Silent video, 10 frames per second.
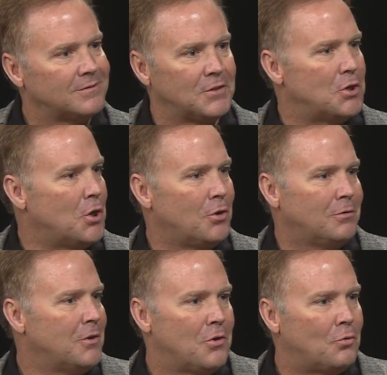You know,
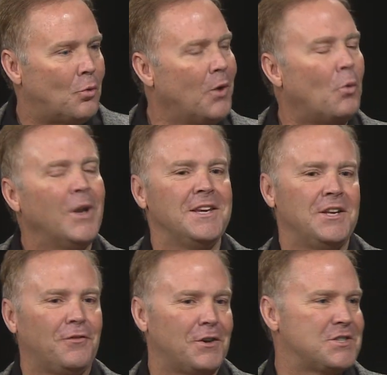what
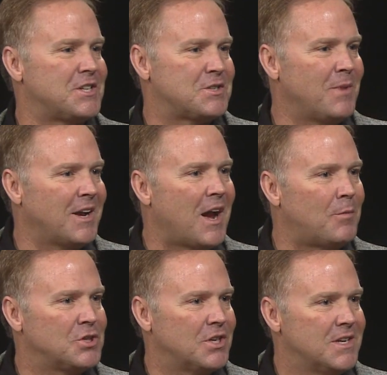difference does it make how
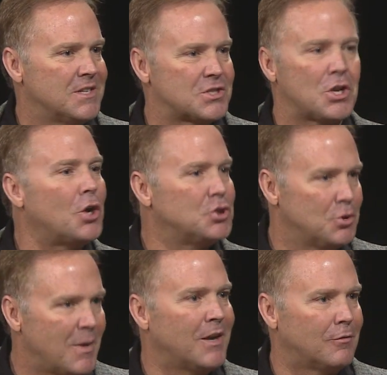much it is as long as
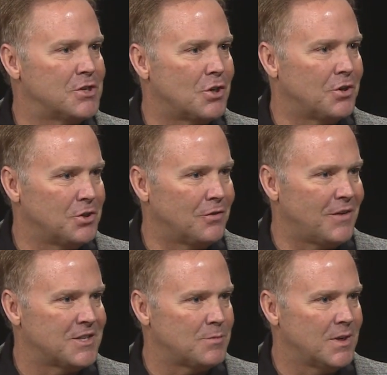you make a return on your
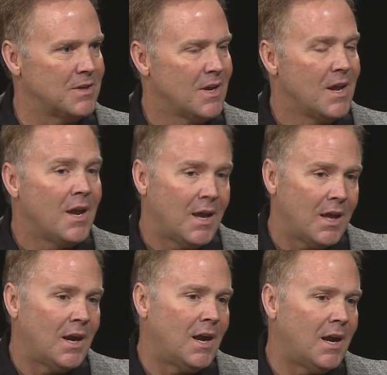investment?
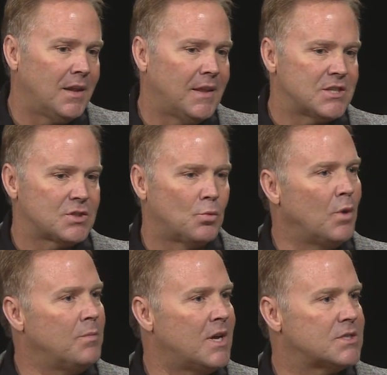And that's the
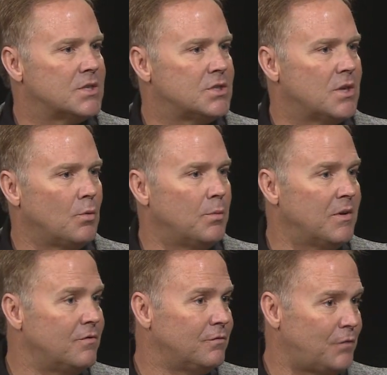one message that would
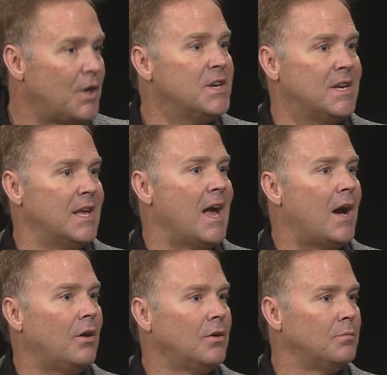be fun to get
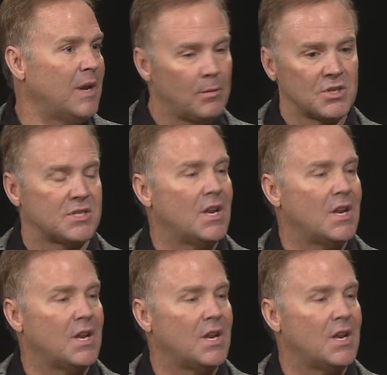out and be able to